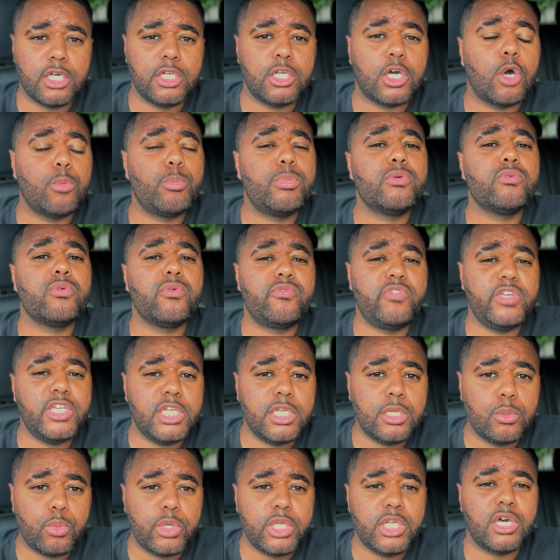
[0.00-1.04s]
I'll be revealing the
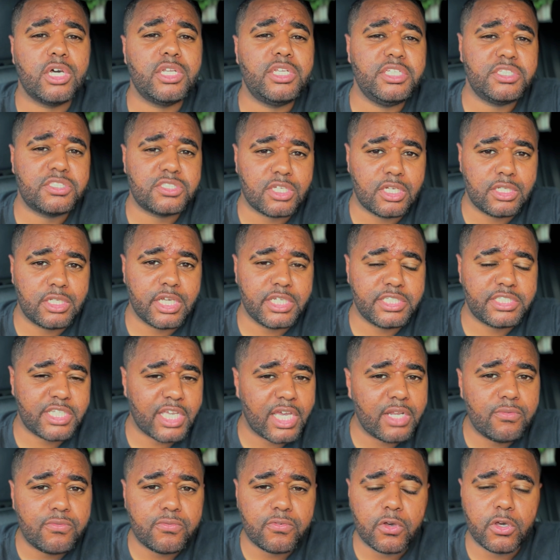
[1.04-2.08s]
winner this Sunday
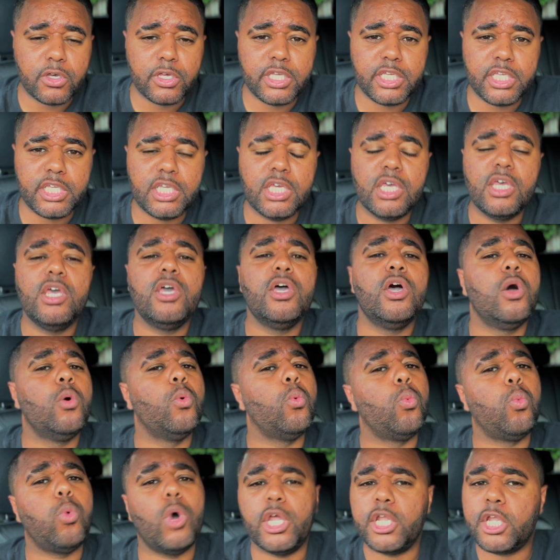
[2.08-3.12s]
10:30.
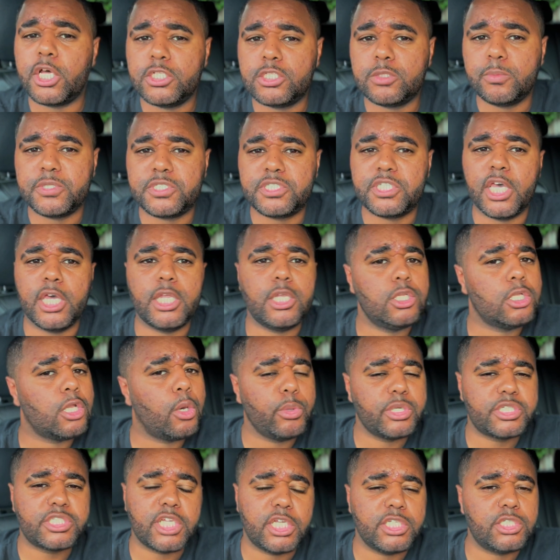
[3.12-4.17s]
100%, no
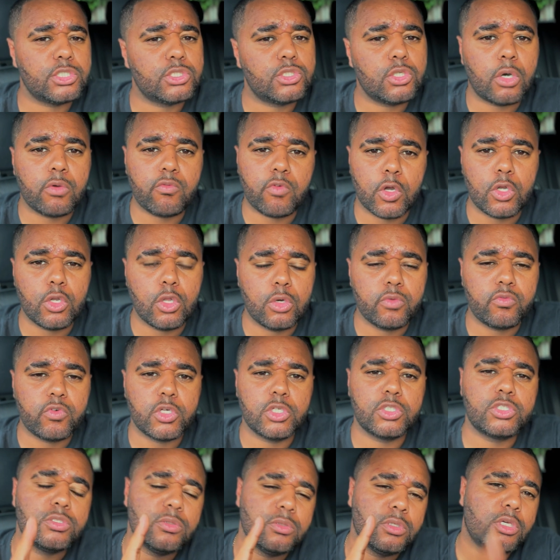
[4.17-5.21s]
extensions, no rollovers.
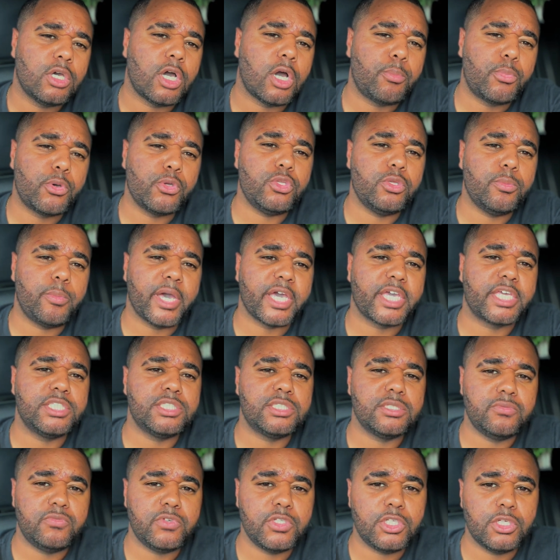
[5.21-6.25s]
I'll put you back into the
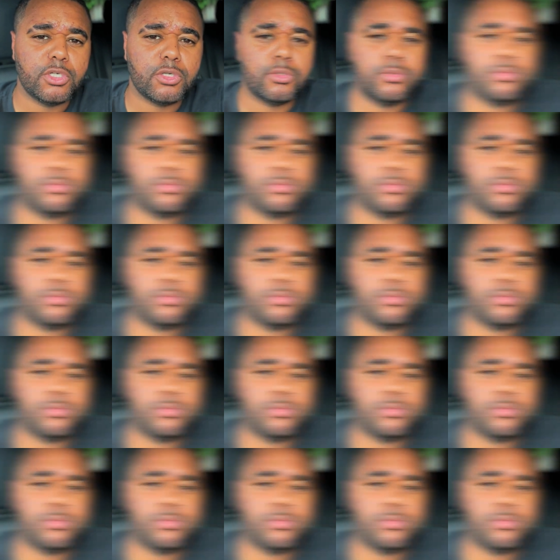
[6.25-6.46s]
video.